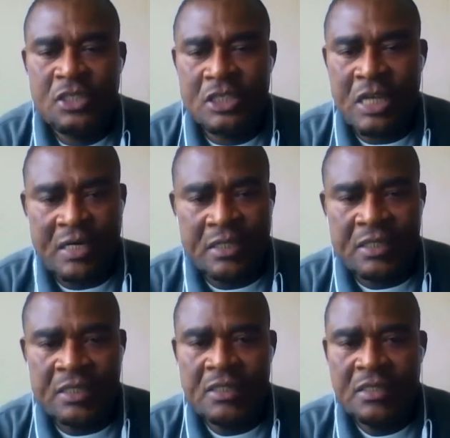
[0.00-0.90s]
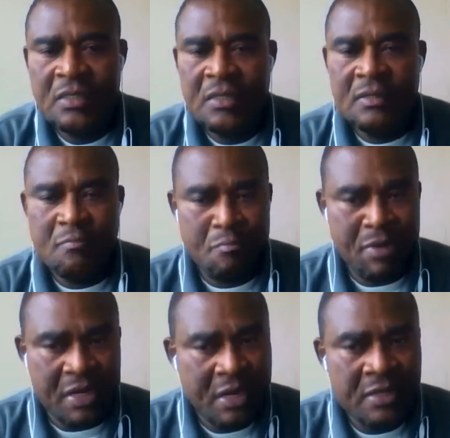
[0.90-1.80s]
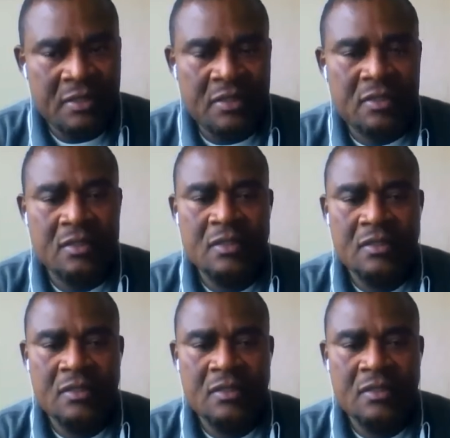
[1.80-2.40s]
charity begins,